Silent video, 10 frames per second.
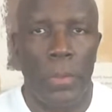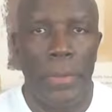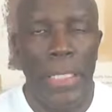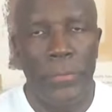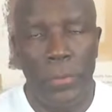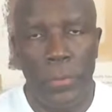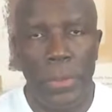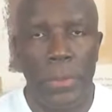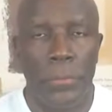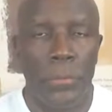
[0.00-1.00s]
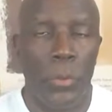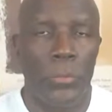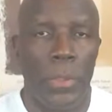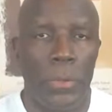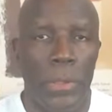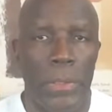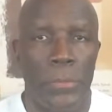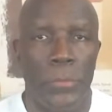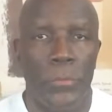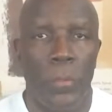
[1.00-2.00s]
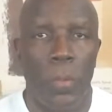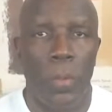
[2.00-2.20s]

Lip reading: That's a tear. Those are tears.